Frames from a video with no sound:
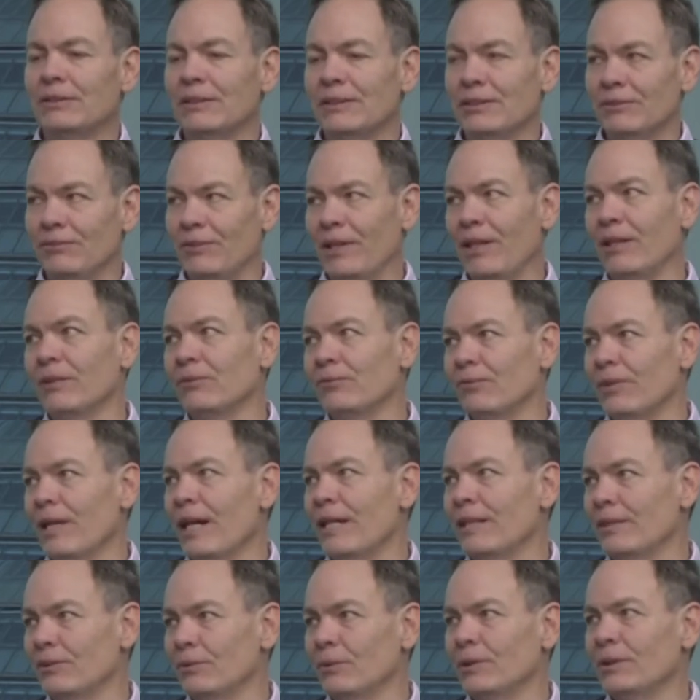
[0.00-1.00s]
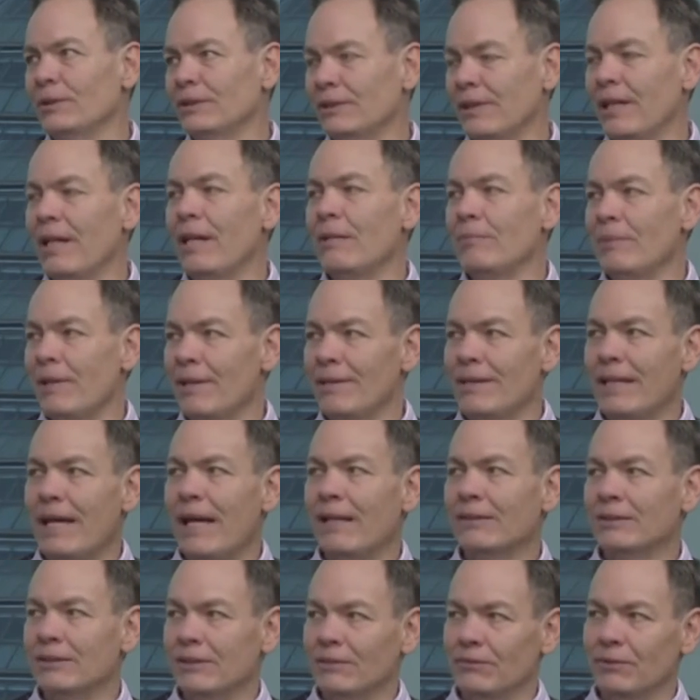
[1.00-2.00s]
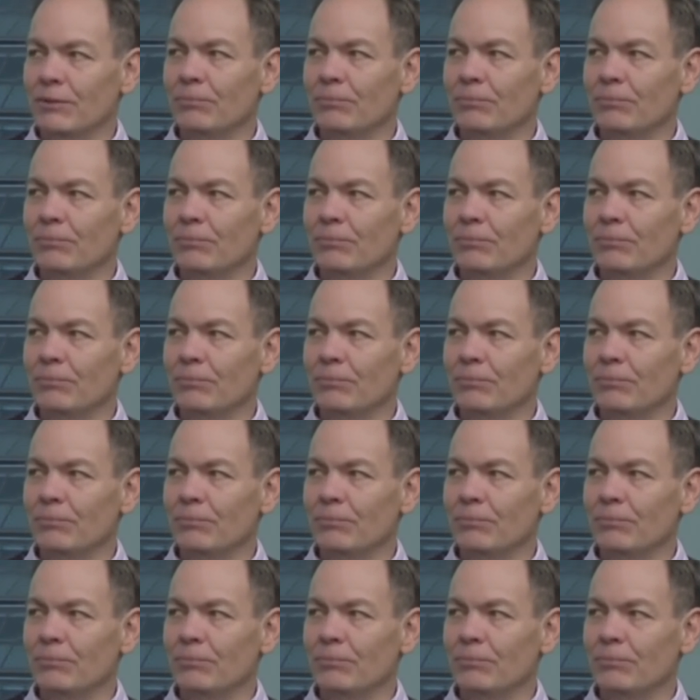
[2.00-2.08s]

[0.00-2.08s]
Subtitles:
that's verified in real time by thousands of